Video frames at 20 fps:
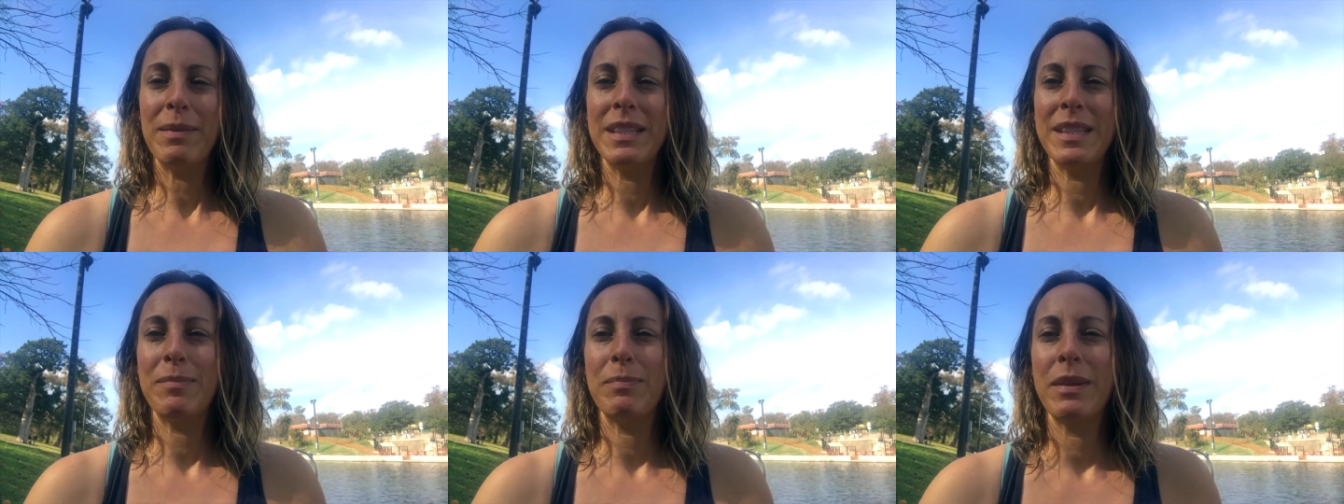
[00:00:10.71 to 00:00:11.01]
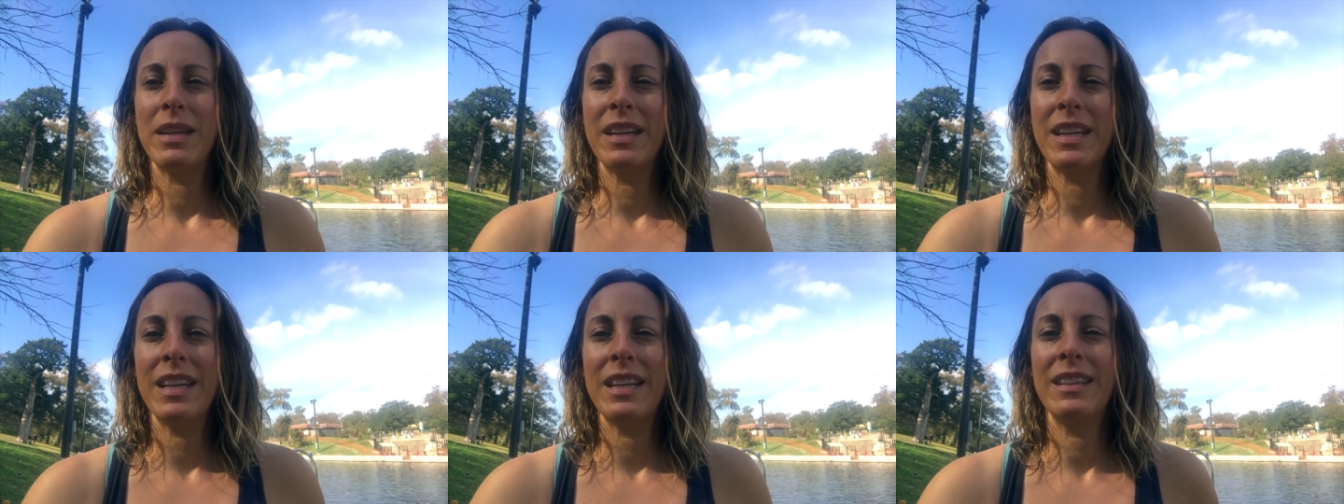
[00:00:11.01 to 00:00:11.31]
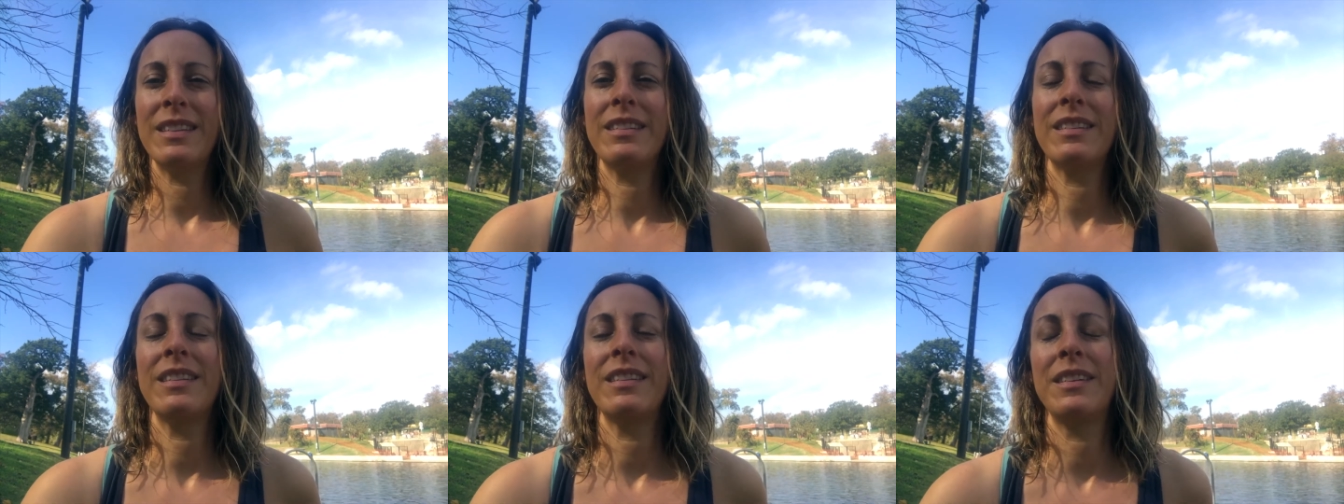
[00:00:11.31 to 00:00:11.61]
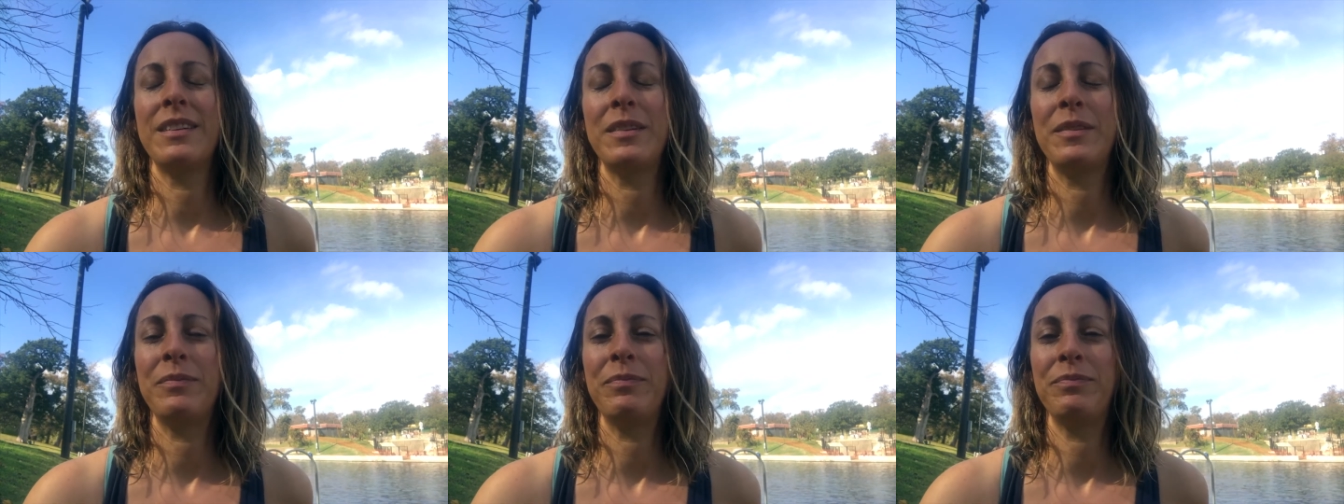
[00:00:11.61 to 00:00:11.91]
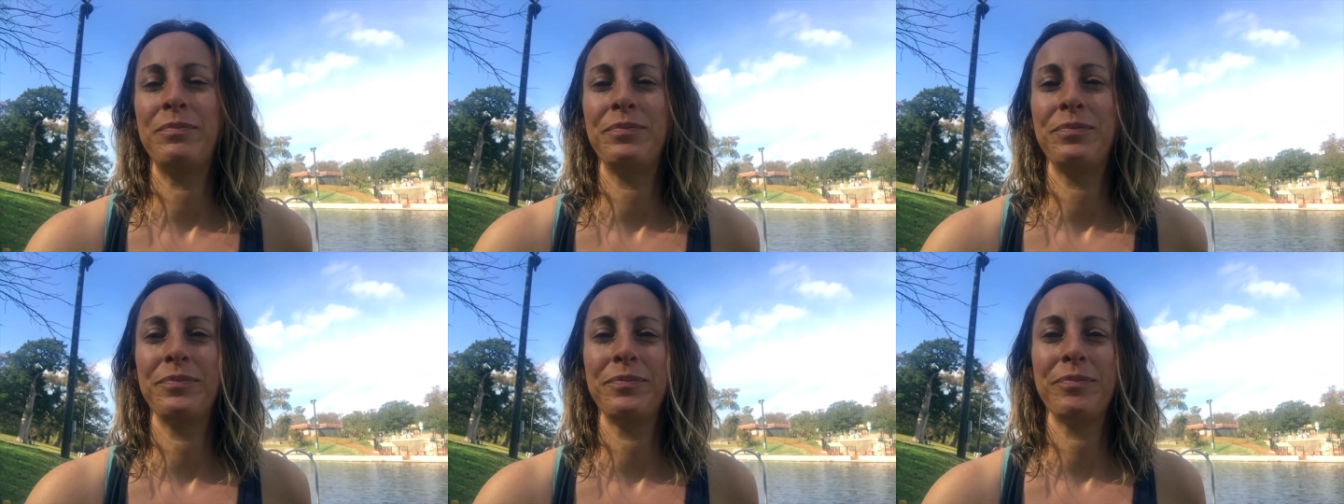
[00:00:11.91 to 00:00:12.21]
Bliss Bunnies.
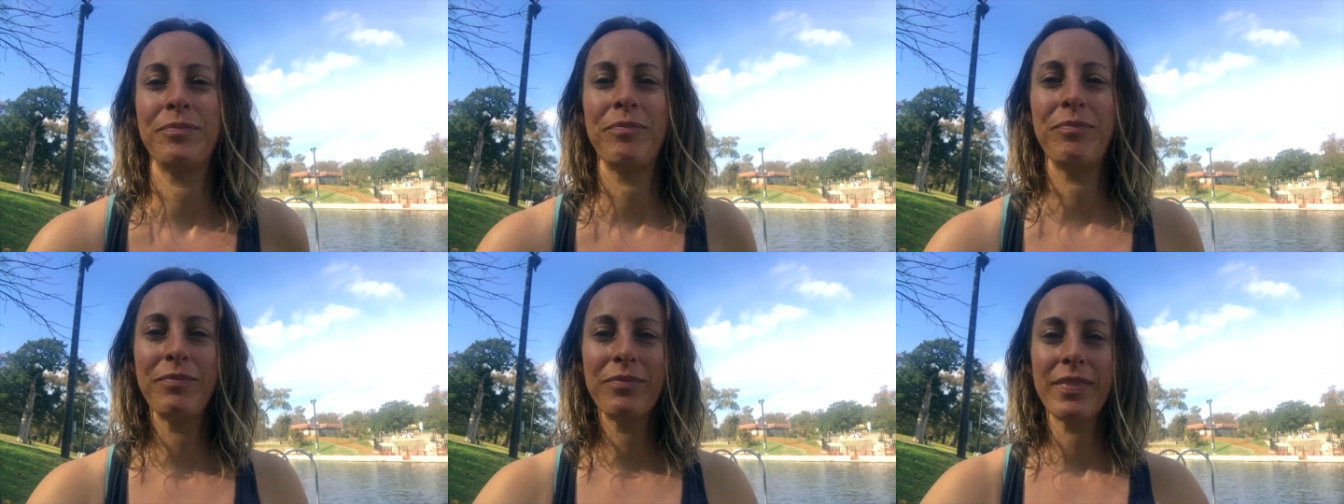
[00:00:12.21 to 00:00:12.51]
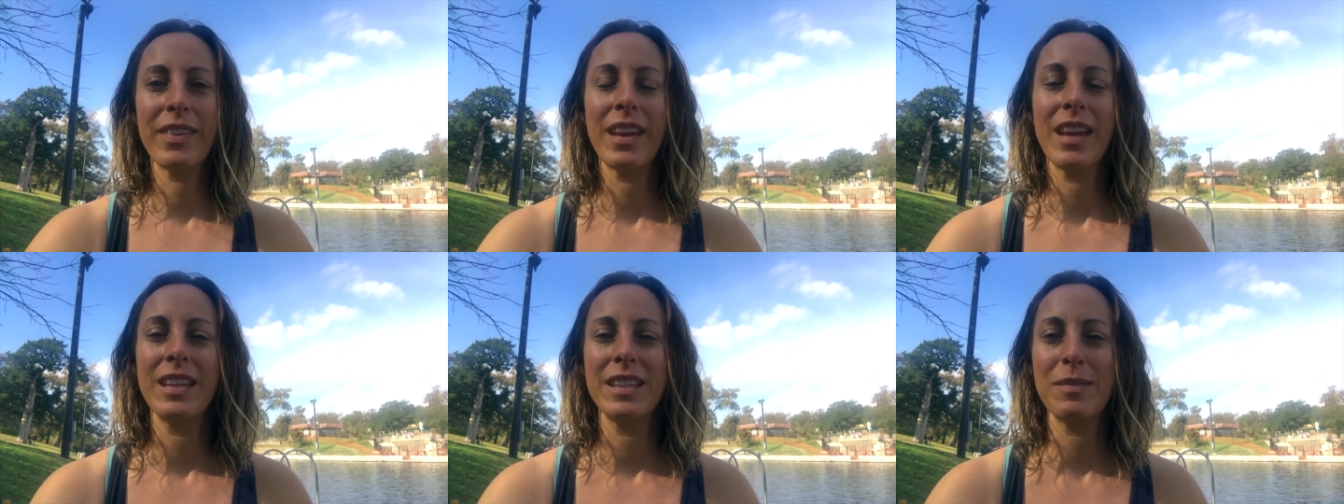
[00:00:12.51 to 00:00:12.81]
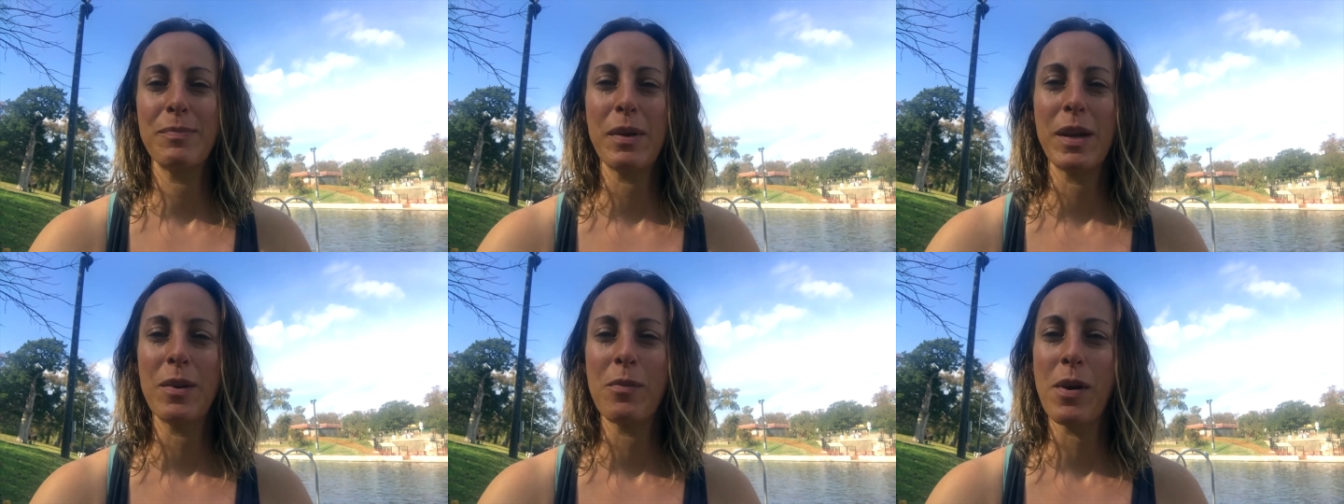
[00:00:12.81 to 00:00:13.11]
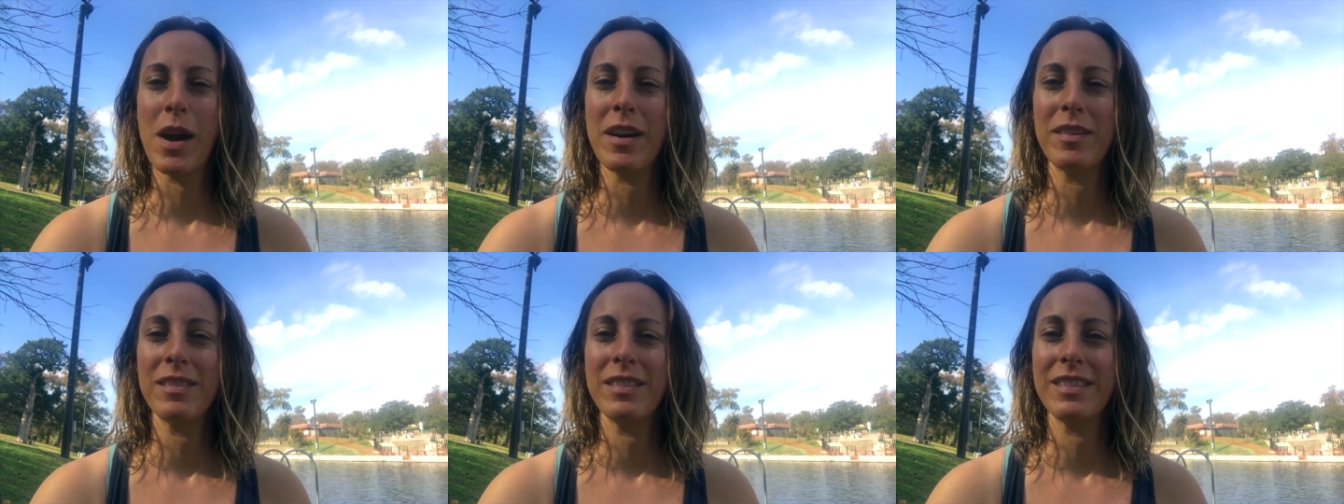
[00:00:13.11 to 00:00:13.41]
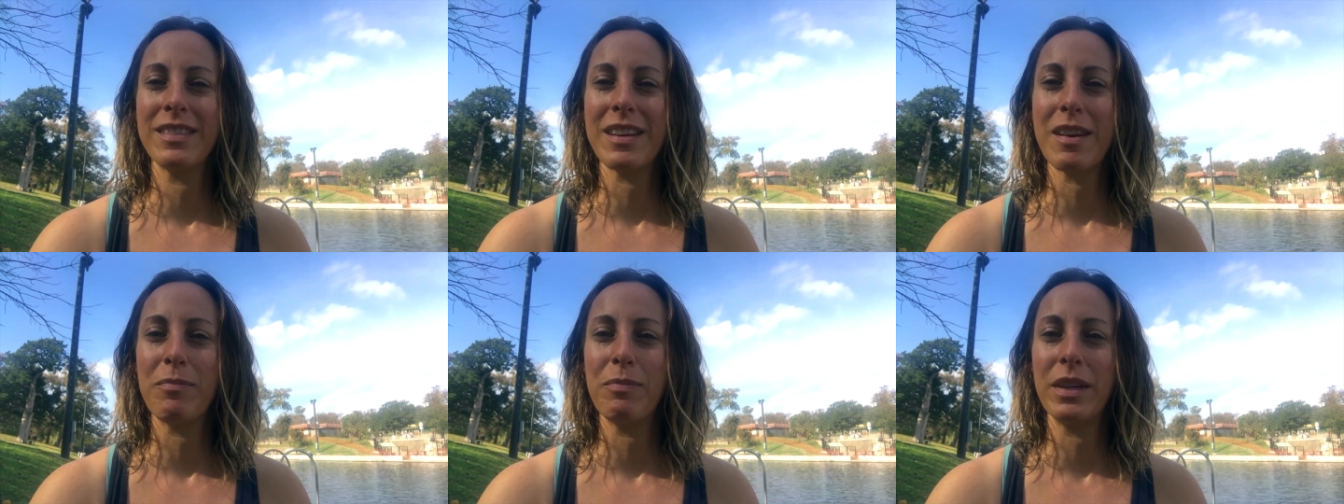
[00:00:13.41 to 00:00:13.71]
It's been a while
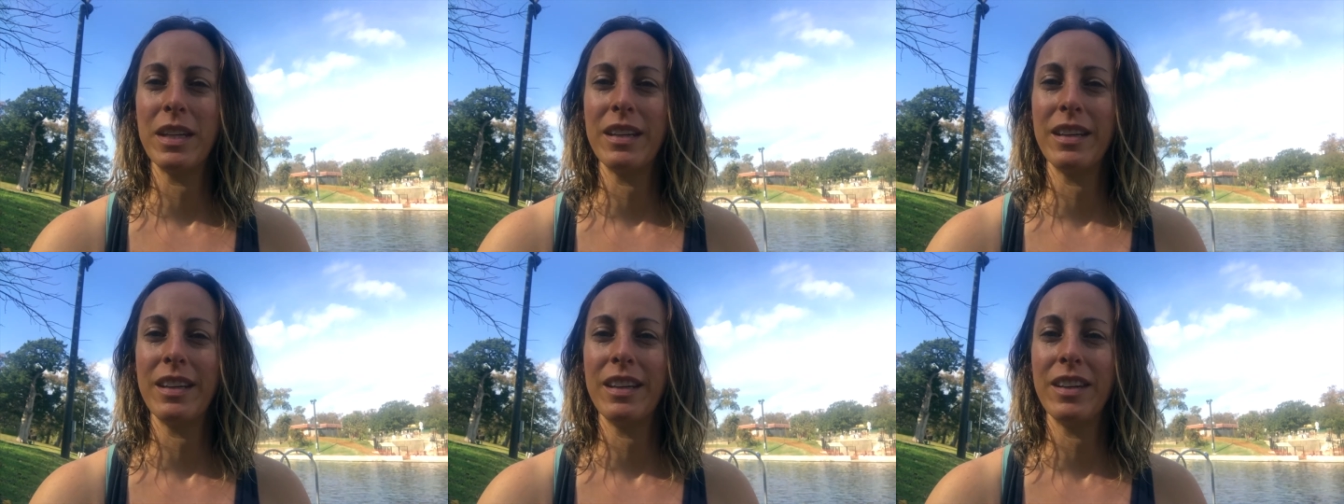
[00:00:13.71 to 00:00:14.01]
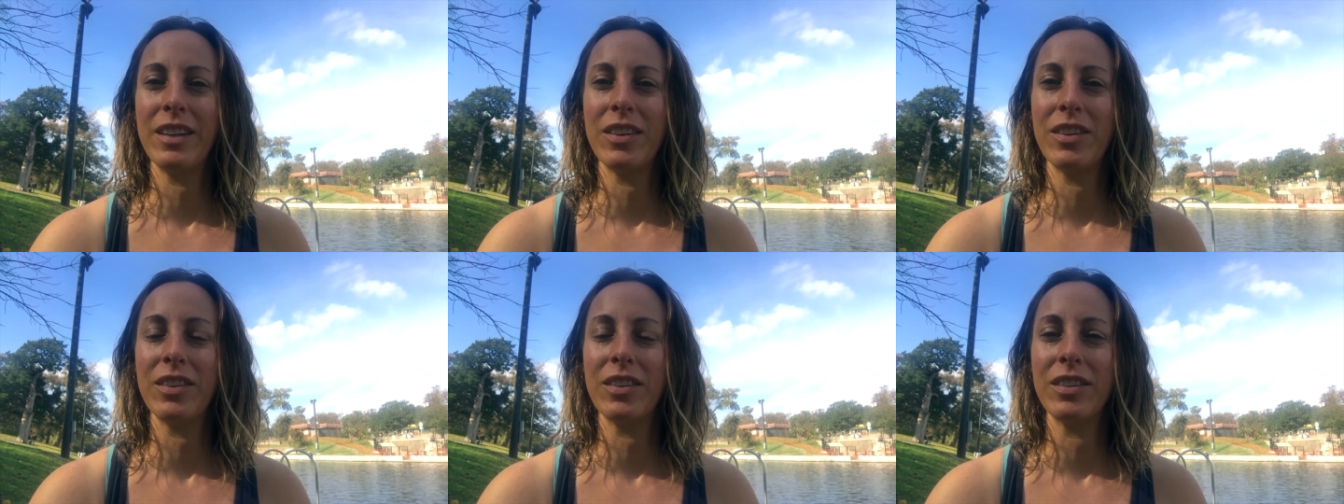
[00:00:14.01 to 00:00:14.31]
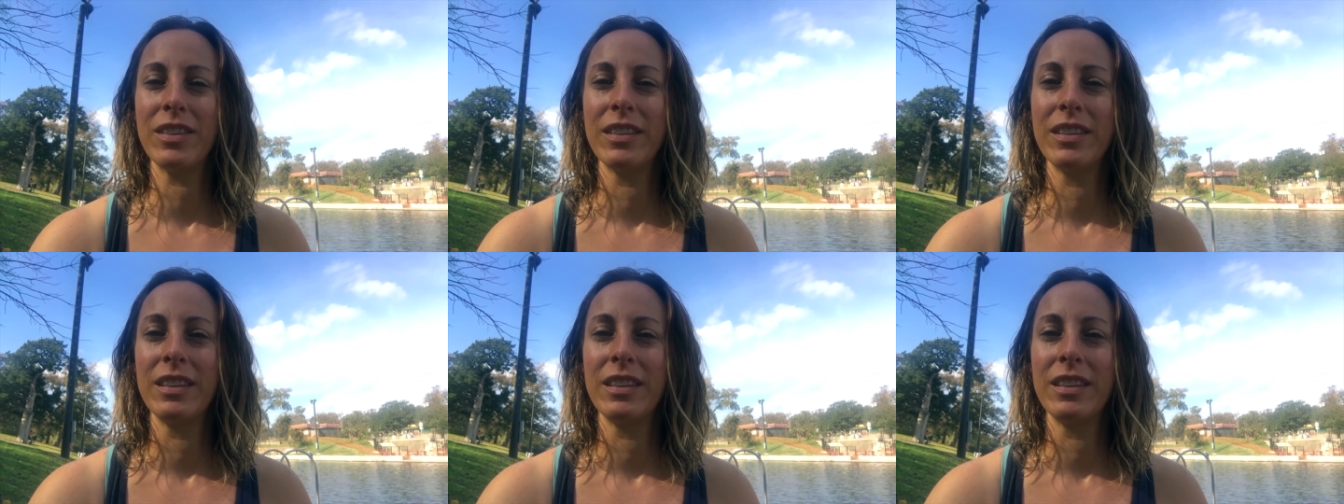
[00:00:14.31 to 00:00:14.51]
since I've been here,